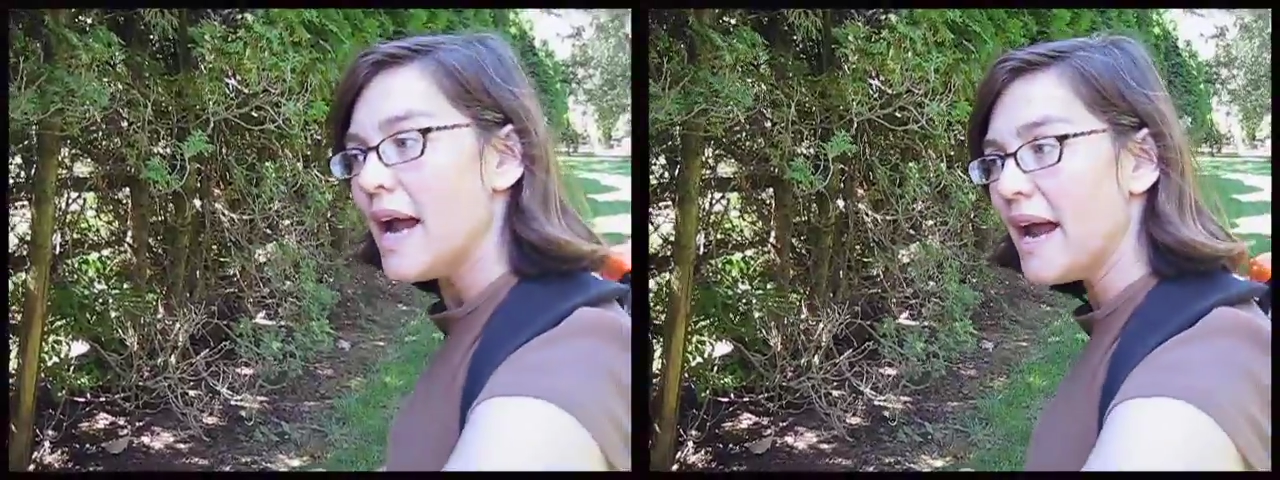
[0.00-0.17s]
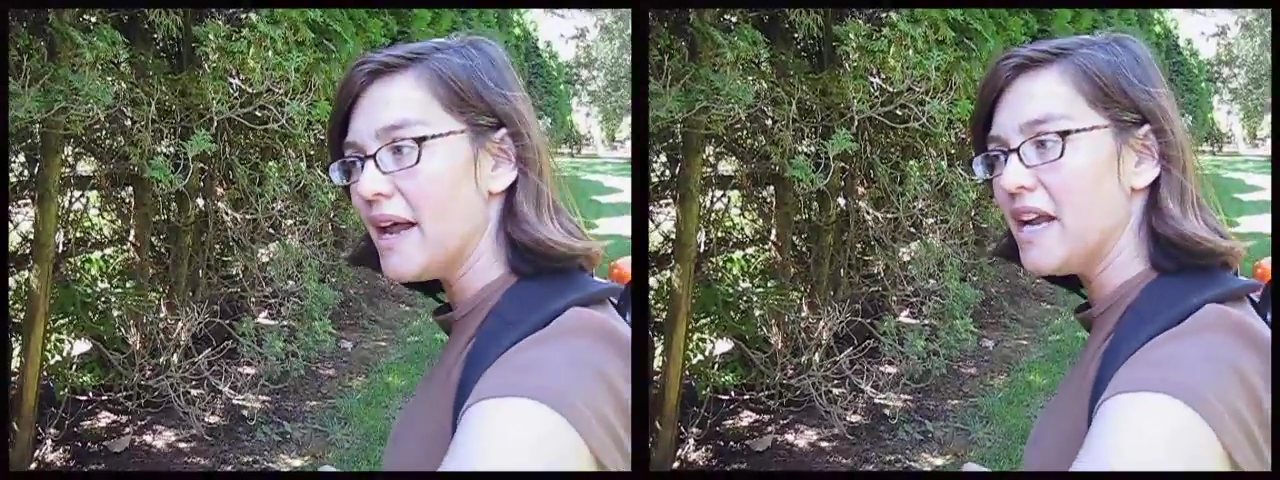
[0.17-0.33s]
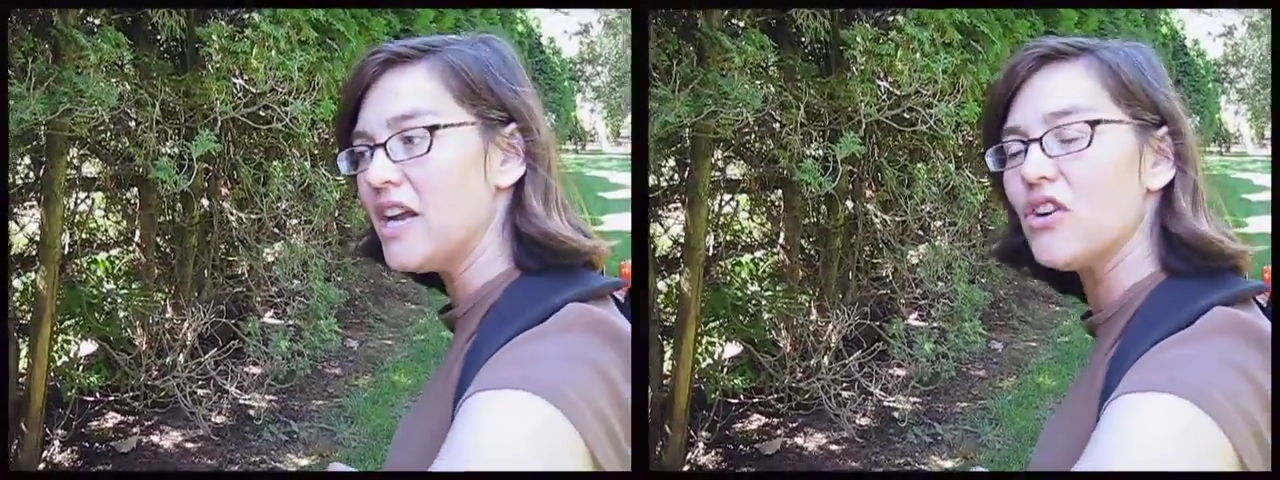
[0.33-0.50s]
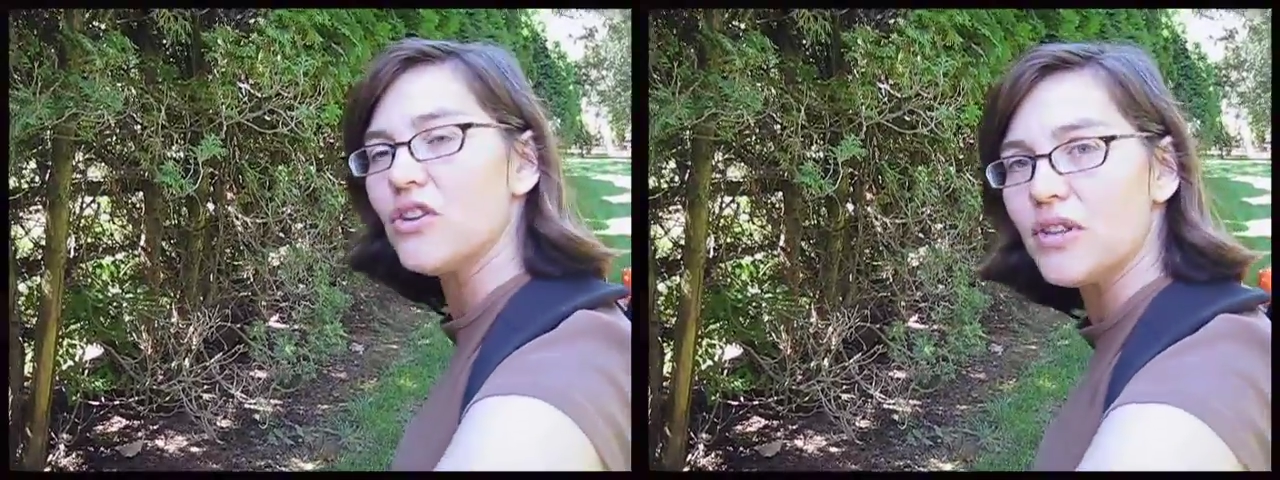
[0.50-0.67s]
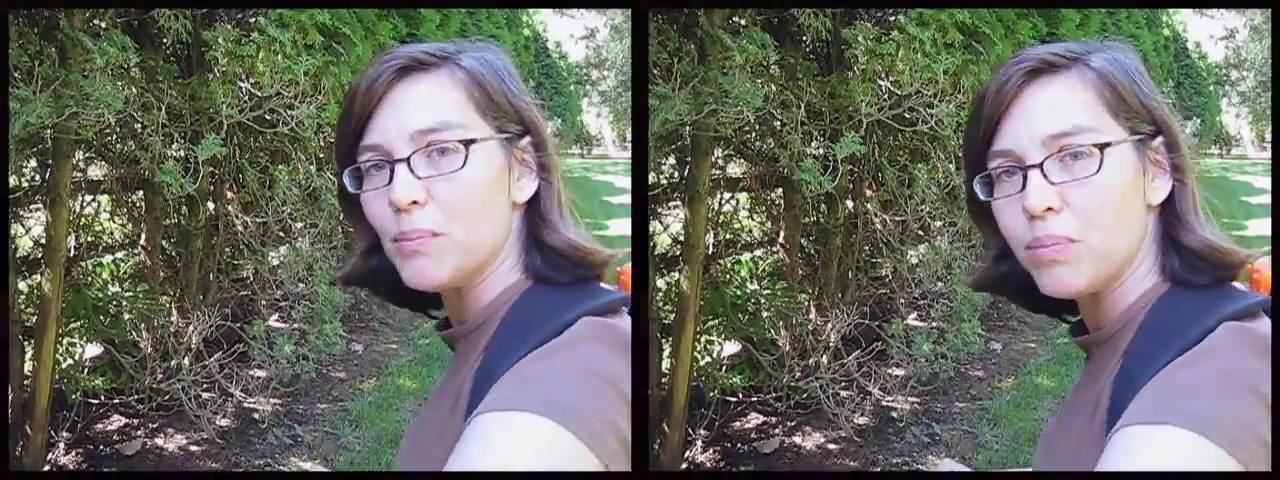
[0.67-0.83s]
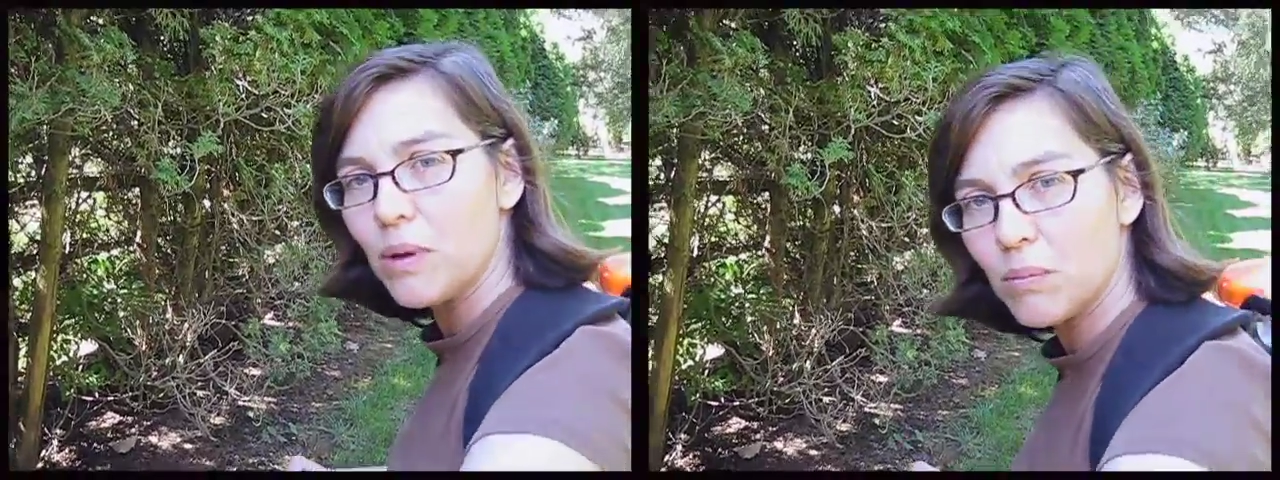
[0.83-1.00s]
adhere
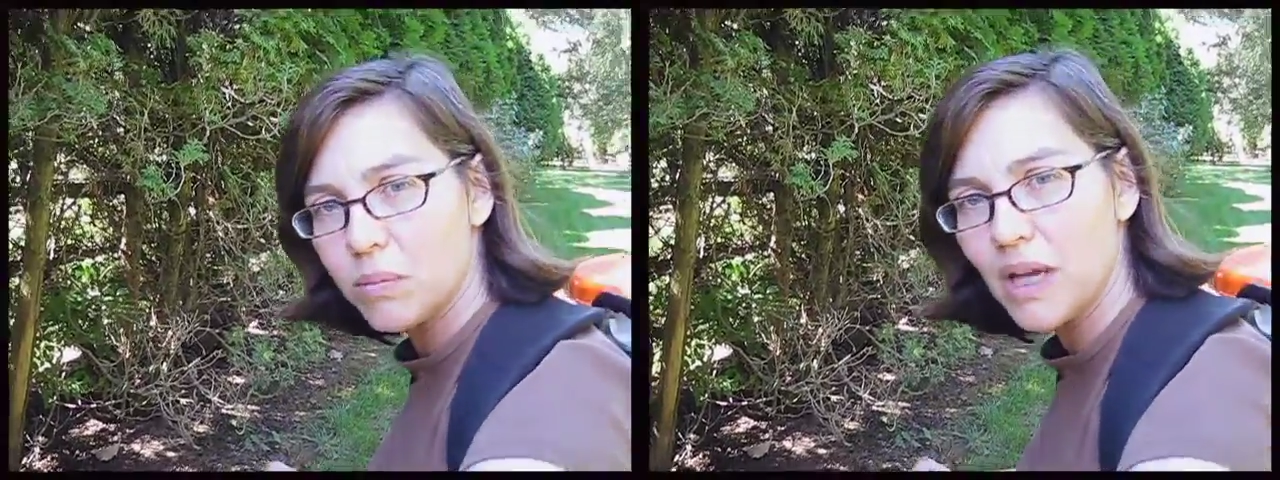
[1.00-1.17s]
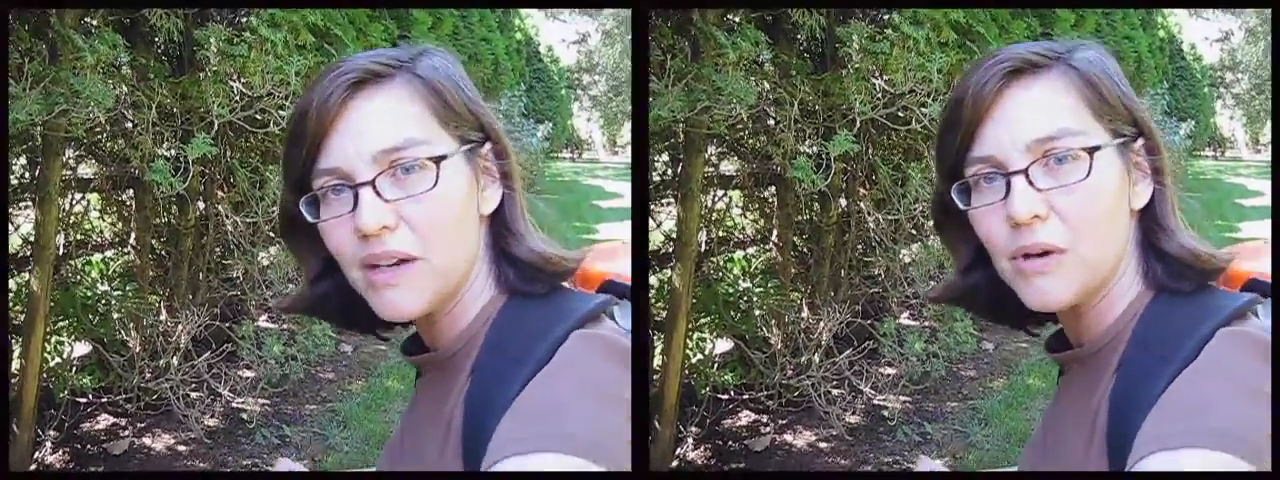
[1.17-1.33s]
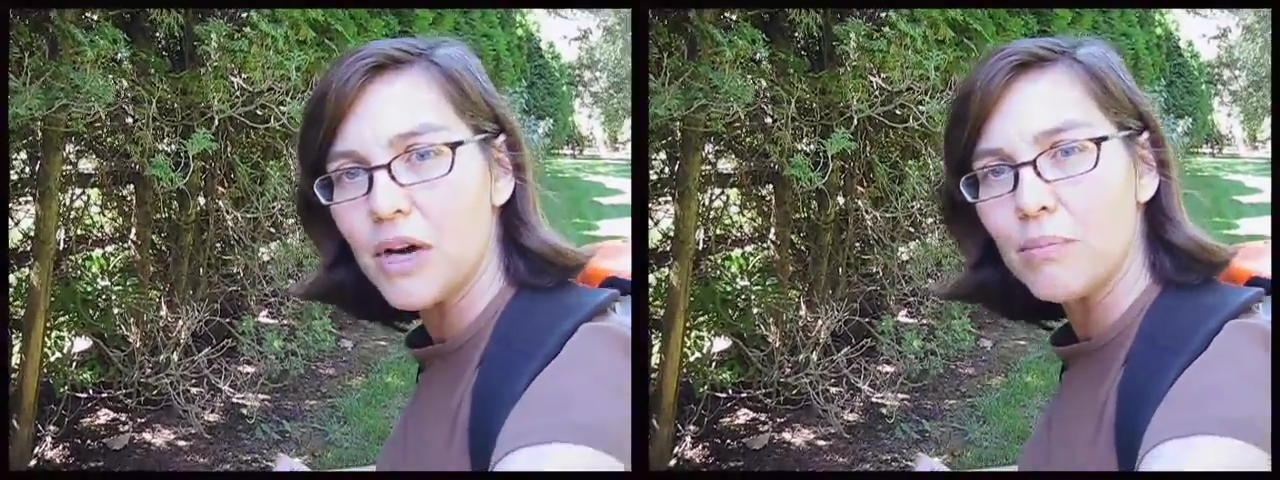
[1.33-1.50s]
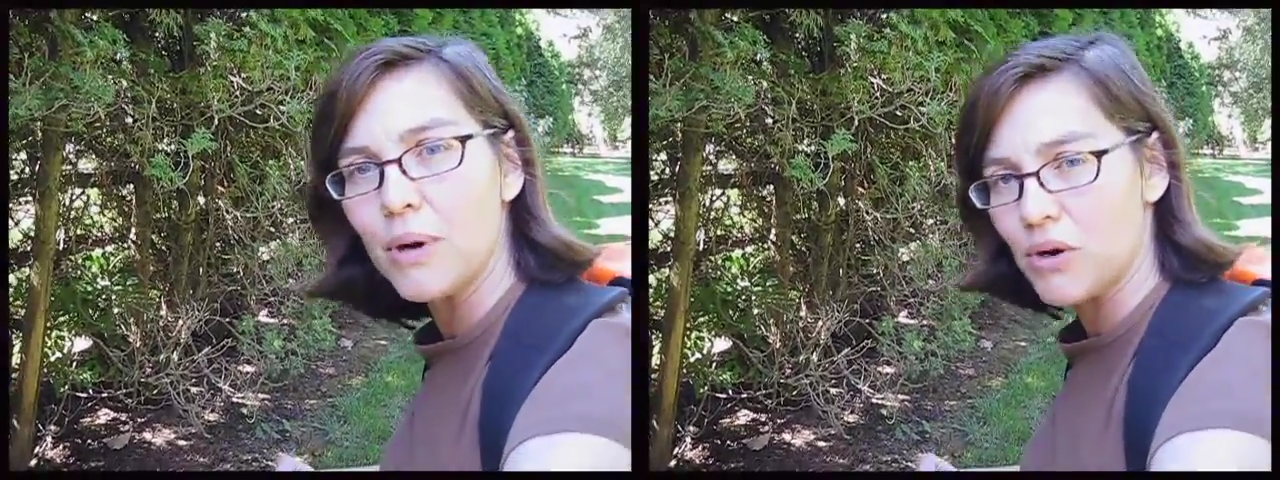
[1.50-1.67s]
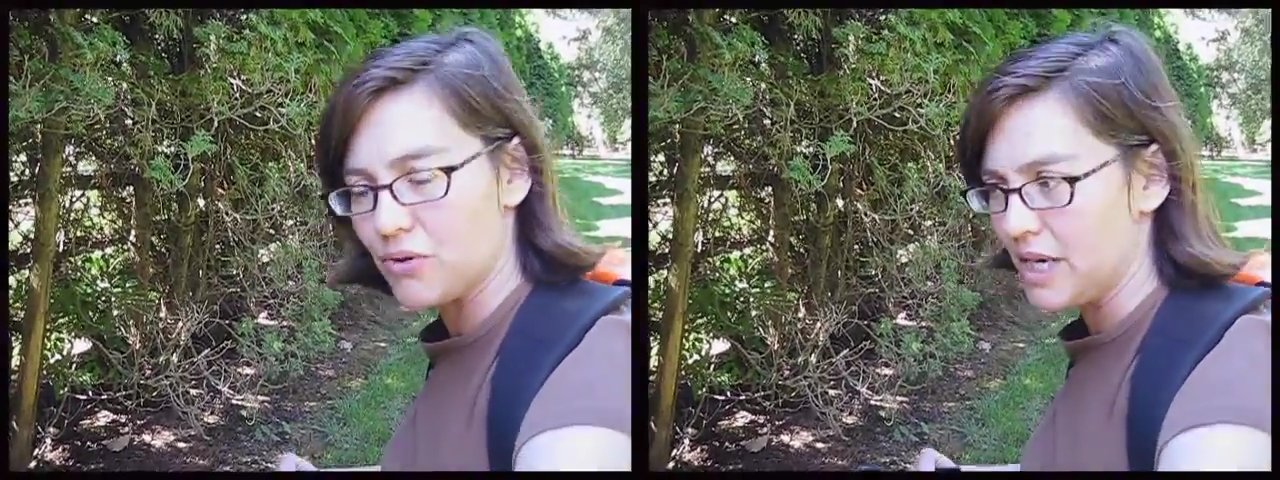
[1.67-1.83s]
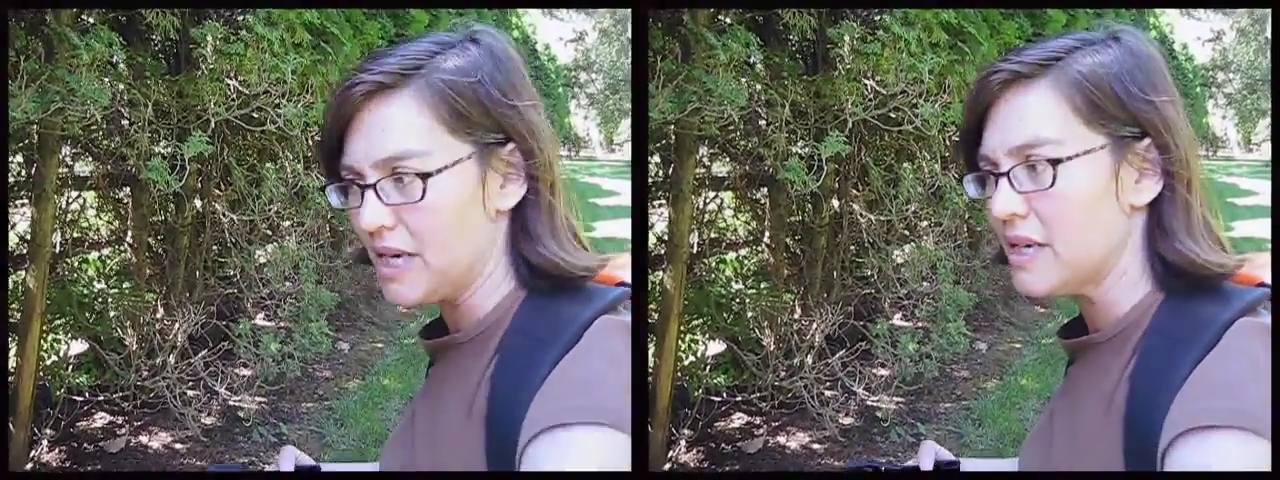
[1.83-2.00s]
the blood
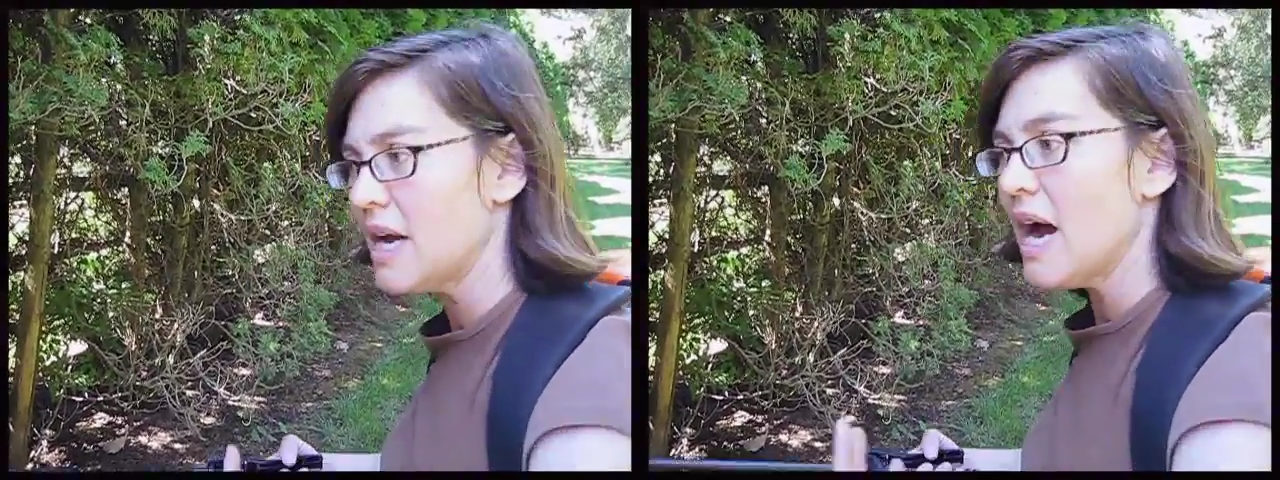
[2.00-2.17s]
component